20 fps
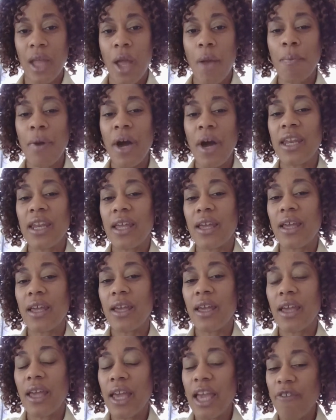But
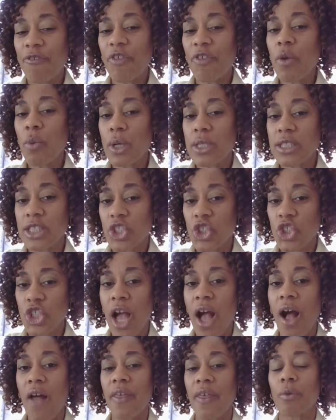if he was a
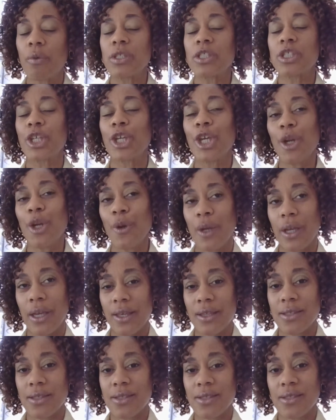child that was
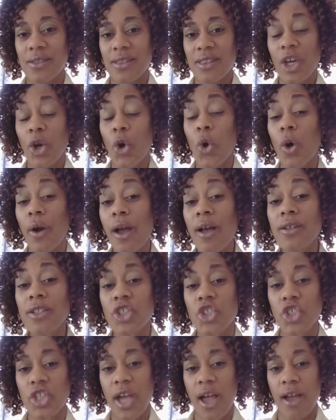curious, the or
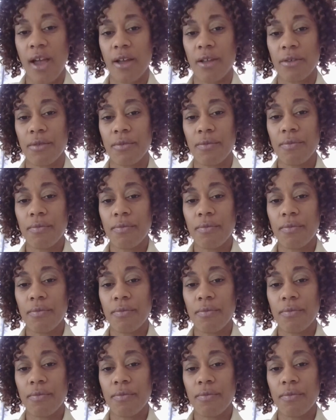else child,